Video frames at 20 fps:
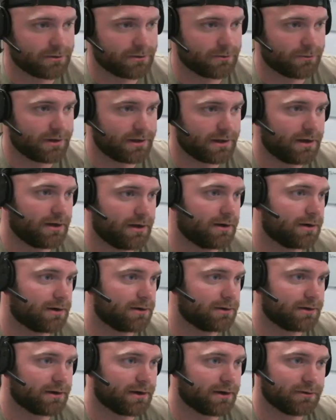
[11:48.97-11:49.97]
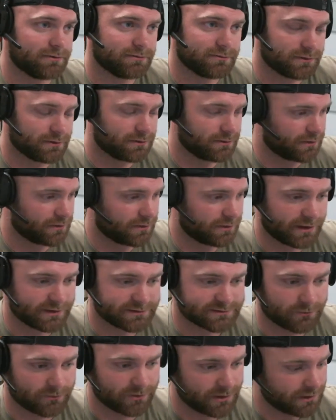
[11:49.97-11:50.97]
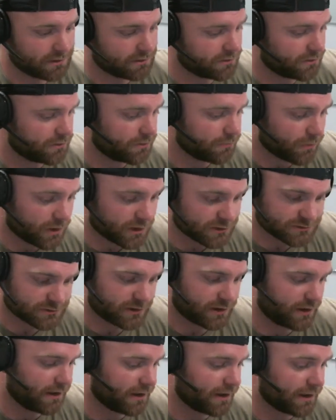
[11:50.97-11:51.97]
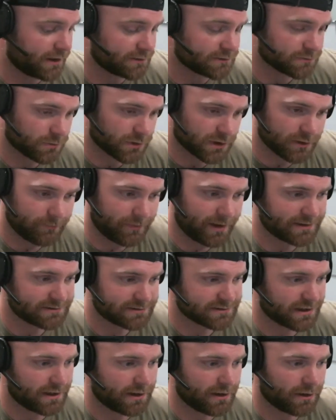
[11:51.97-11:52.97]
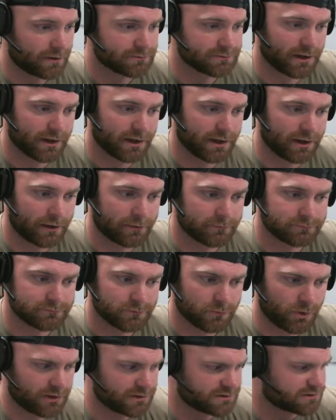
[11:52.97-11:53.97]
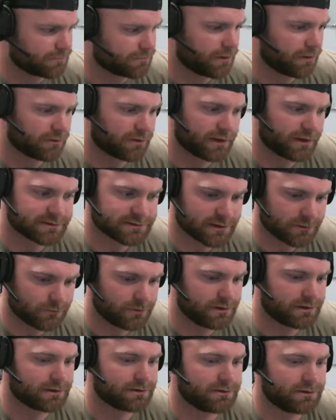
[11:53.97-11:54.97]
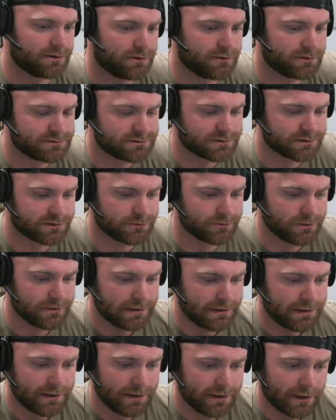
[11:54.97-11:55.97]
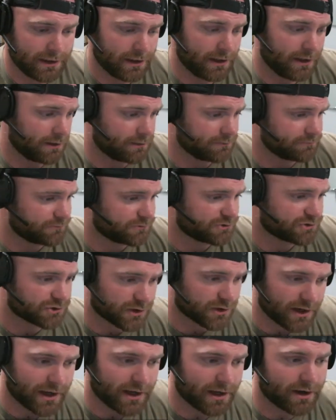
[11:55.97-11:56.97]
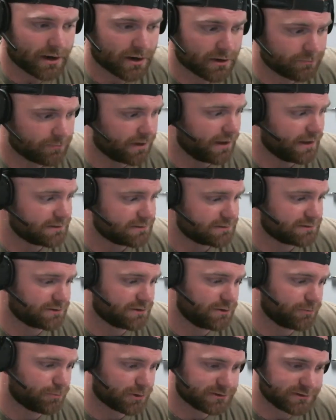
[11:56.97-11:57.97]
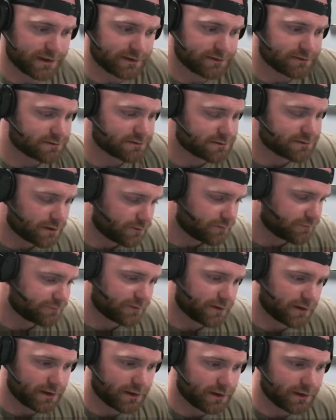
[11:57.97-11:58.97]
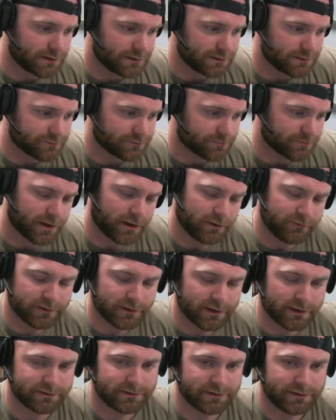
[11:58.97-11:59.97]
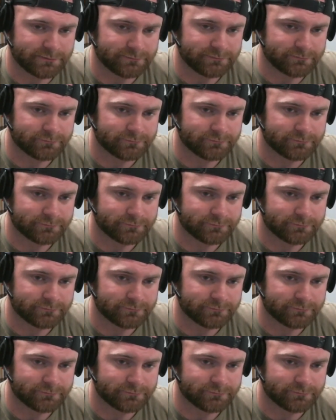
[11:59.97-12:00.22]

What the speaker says: we hear, the things that we need to do: wash your hands, wear a mask out. What are some other things that we can do to try our best to protect ourselves from COVID-19?